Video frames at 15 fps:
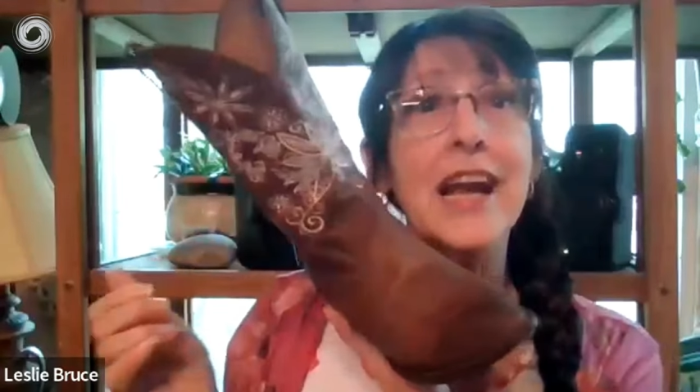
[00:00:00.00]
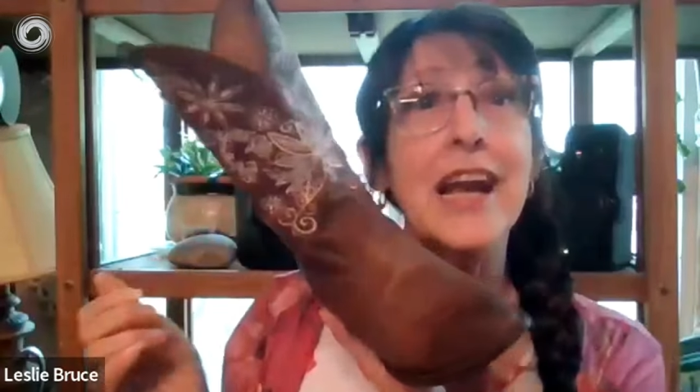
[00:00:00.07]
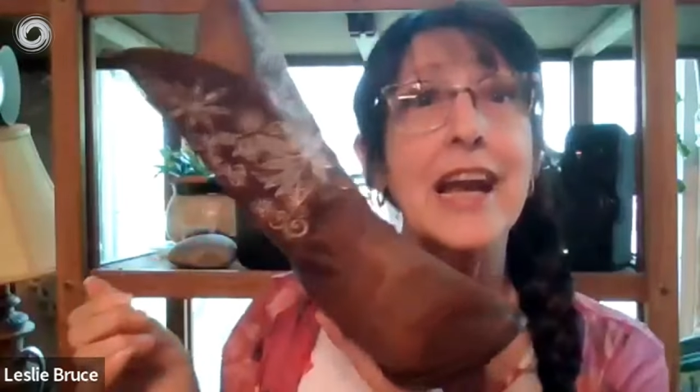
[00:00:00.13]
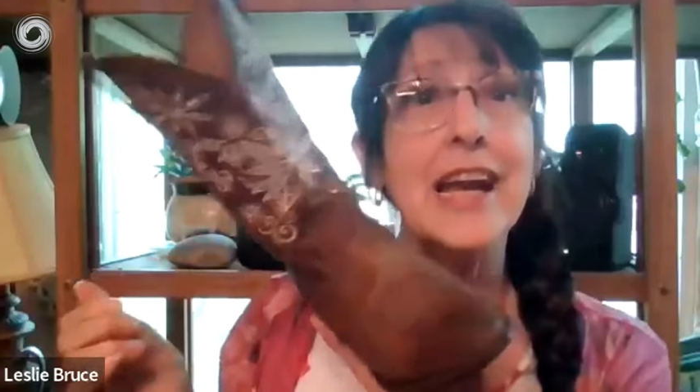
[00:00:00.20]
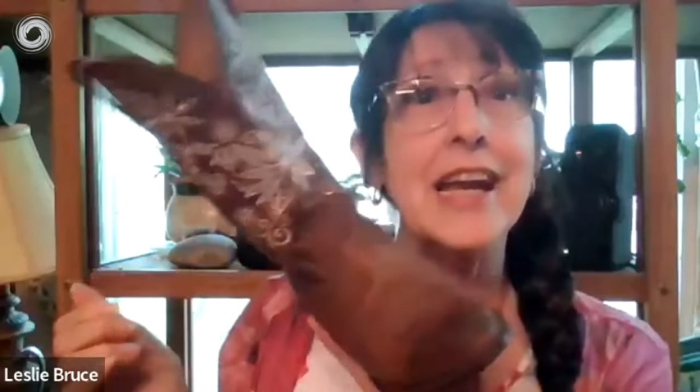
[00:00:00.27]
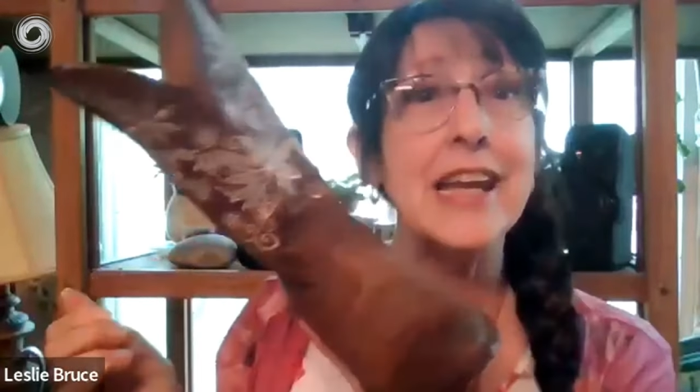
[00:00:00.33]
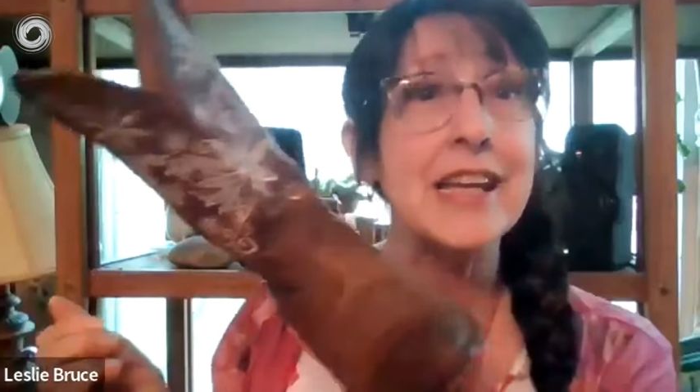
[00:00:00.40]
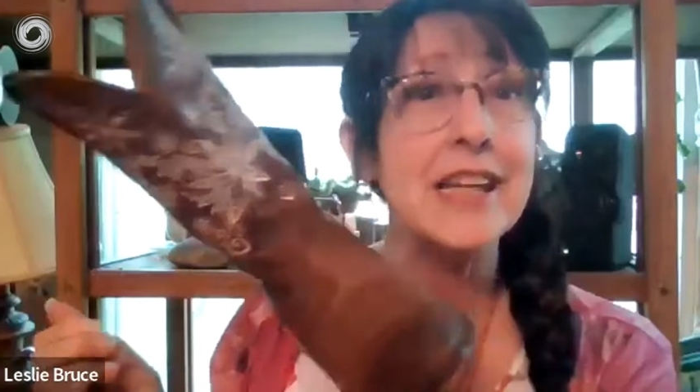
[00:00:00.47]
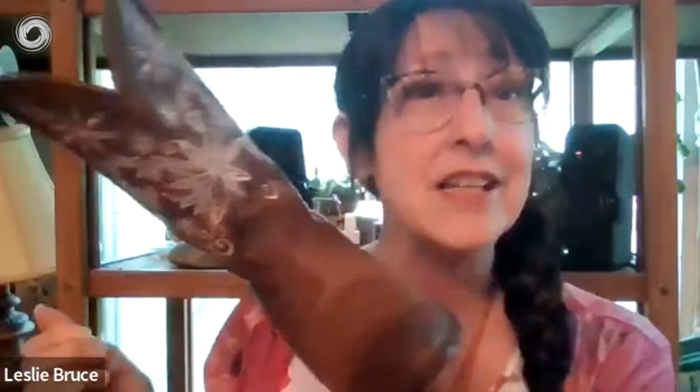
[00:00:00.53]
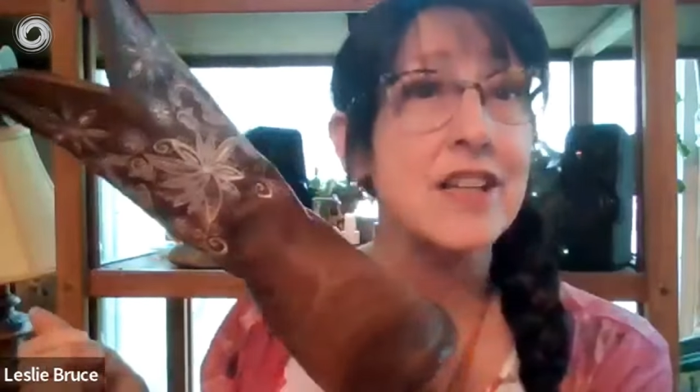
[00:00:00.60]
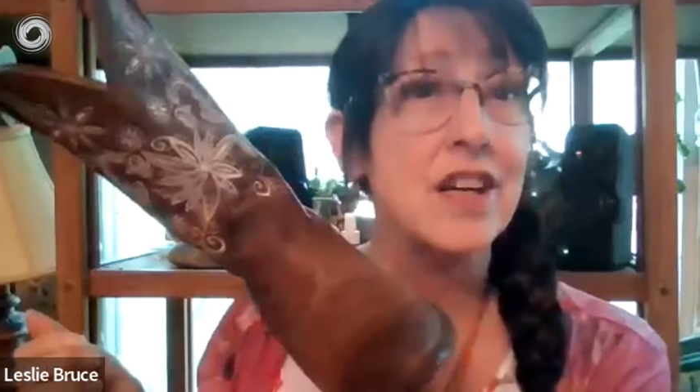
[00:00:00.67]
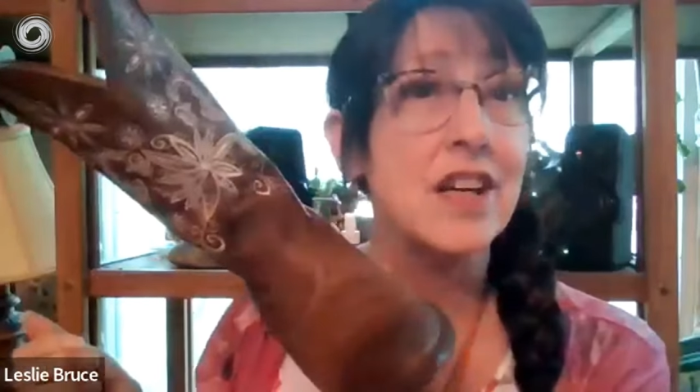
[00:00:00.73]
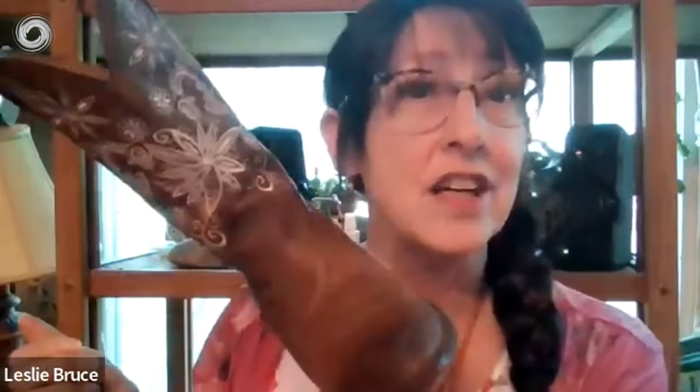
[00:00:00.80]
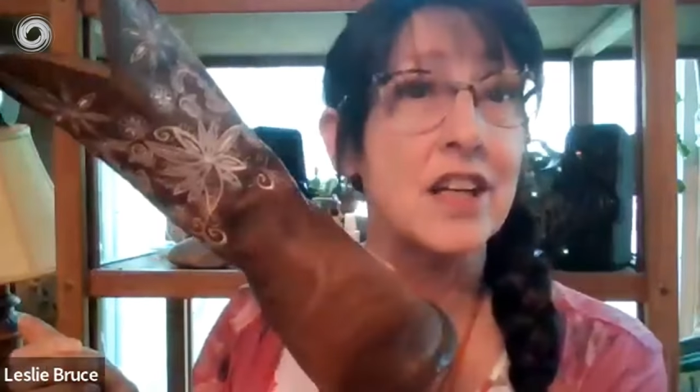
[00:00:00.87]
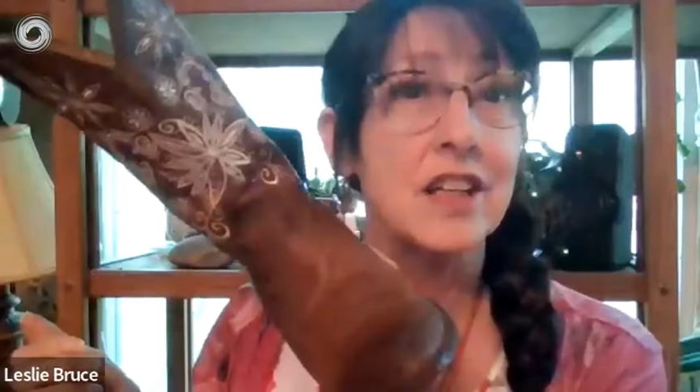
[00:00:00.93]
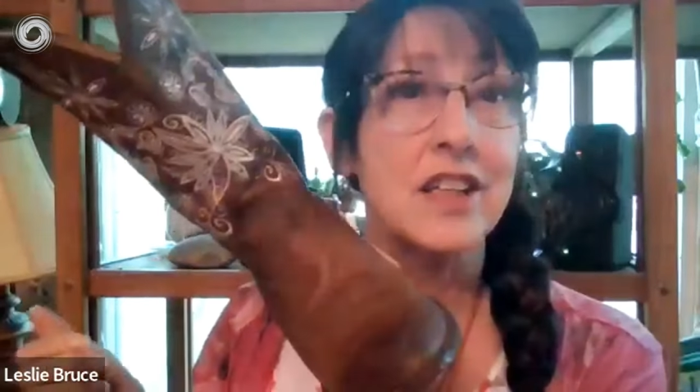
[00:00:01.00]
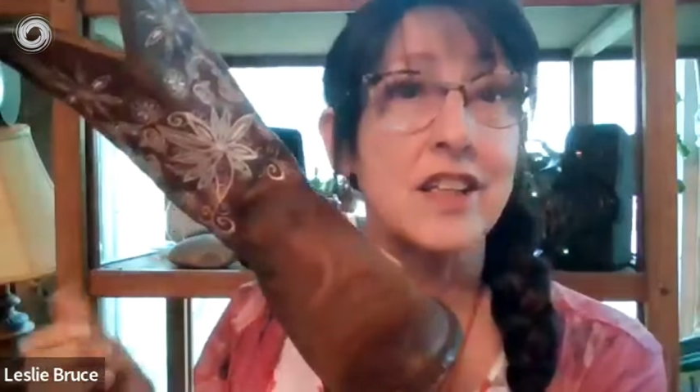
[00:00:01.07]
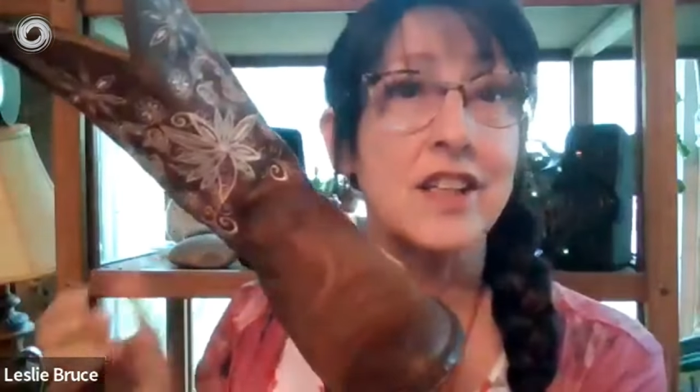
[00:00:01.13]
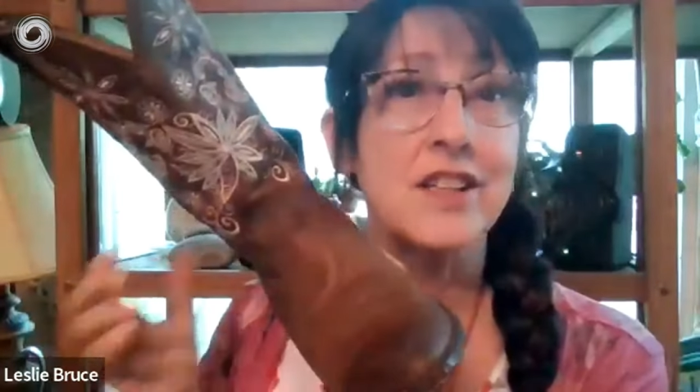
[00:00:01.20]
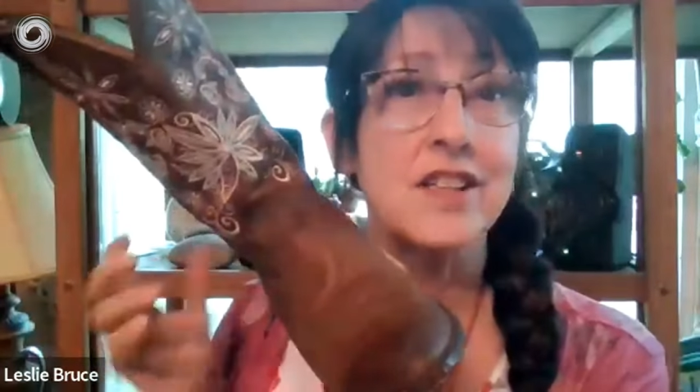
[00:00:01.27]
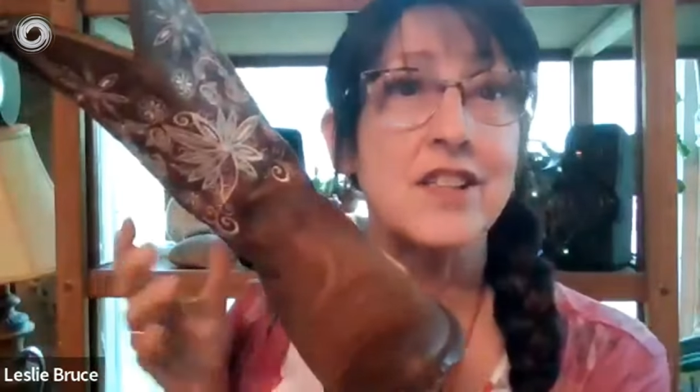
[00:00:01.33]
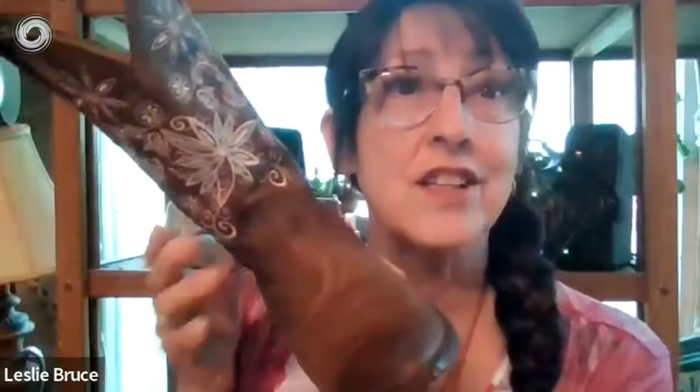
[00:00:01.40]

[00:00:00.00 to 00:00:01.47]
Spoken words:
$80.